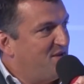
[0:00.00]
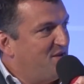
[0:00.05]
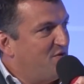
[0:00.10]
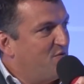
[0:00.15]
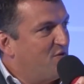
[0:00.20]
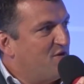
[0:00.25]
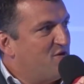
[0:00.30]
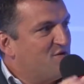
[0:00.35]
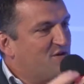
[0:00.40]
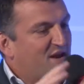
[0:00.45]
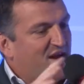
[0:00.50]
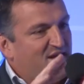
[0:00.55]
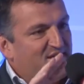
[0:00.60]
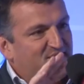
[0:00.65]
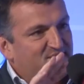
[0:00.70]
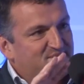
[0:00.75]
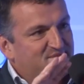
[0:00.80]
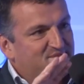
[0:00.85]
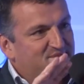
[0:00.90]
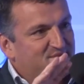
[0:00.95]
where you
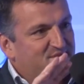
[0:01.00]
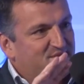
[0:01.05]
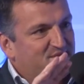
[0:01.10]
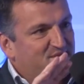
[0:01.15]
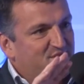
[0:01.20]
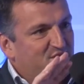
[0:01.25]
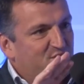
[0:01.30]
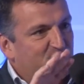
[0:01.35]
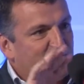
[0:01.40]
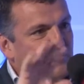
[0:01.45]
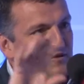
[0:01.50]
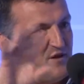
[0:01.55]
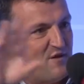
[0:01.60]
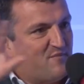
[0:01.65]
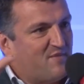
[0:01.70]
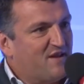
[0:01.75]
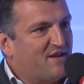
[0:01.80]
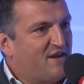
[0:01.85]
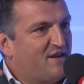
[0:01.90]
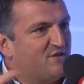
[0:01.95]
can use your
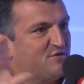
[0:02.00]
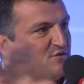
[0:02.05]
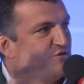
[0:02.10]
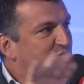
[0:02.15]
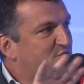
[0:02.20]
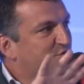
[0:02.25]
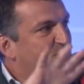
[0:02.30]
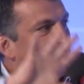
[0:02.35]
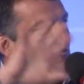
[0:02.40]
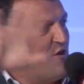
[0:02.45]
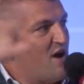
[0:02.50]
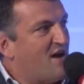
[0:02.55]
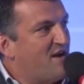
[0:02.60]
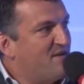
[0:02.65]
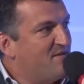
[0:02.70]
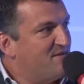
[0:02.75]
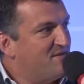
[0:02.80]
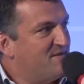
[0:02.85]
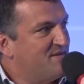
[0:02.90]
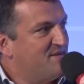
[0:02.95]
applications to
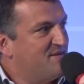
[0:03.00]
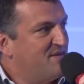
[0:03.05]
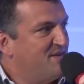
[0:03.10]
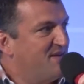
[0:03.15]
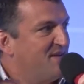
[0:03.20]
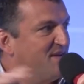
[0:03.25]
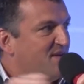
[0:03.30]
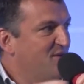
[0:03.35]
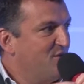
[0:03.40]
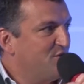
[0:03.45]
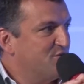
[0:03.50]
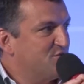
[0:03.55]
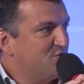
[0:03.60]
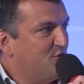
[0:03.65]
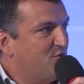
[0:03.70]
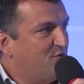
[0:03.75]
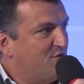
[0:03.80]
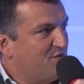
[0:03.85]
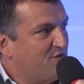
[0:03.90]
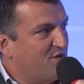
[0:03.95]
run on
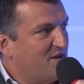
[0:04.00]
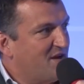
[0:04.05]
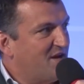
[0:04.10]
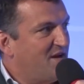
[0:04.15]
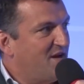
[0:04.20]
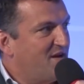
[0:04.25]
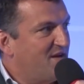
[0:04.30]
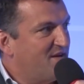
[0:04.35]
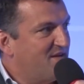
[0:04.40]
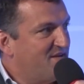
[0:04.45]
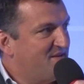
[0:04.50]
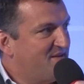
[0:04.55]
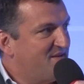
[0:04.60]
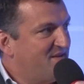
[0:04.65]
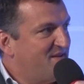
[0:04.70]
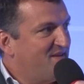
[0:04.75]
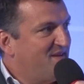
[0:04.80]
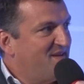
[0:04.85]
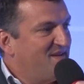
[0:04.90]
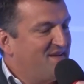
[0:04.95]
top of a car.
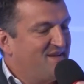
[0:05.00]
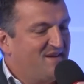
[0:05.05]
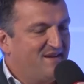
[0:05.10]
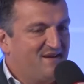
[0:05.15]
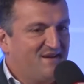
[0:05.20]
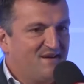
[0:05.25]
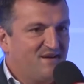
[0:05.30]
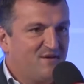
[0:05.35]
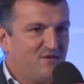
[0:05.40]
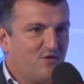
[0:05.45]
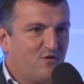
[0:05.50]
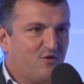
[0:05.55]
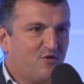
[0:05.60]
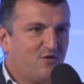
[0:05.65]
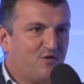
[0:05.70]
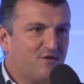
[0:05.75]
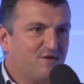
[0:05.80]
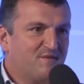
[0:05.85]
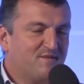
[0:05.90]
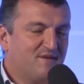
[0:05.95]

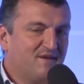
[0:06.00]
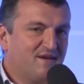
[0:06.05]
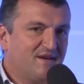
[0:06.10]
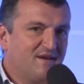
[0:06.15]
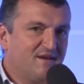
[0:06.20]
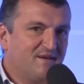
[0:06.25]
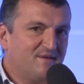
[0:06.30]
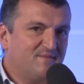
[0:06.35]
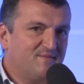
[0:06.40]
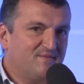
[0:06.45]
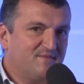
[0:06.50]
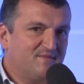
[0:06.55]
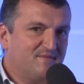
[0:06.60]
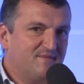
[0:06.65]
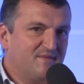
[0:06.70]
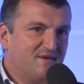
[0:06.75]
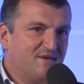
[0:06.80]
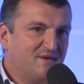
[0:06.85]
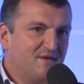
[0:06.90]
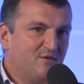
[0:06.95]
Or
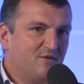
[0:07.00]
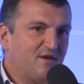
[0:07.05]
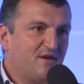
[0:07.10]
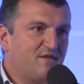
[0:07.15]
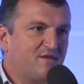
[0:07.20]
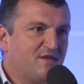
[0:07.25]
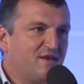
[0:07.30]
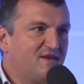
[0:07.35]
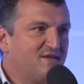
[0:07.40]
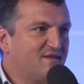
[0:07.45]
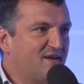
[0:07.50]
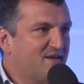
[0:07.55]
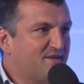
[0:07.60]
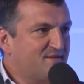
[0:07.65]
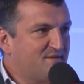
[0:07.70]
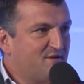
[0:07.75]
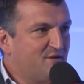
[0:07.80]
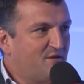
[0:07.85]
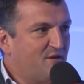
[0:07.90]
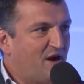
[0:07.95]
you can think
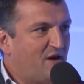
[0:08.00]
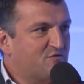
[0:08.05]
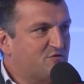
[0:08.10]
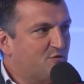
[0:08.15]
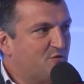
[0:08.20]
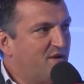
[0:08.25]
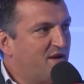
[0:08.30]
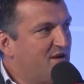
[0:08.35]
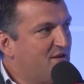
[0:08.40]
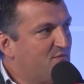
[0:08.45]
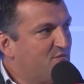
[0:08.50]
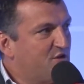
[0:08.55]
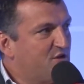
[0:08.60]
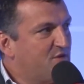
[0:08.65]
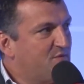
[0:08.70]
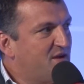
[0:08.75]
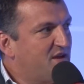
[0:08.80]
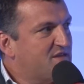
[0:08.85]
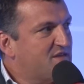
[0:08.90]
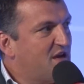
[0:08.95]
that, automating
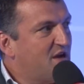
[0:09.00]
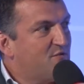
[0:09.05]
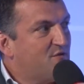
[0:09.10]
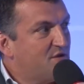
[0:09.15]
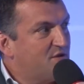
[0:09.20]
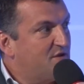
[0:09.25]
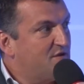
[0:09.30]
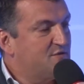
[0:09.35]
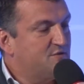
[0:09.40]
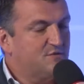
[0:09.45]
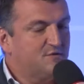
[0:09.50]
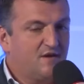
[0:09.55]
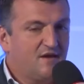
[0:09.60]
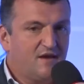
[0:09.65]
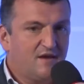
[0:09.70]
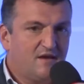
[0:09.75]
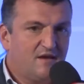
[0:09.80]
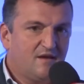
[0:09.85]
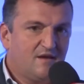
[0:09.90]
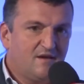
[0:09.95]
pretty much everything
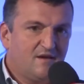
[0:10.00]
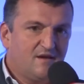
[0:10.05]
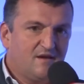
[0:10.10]
today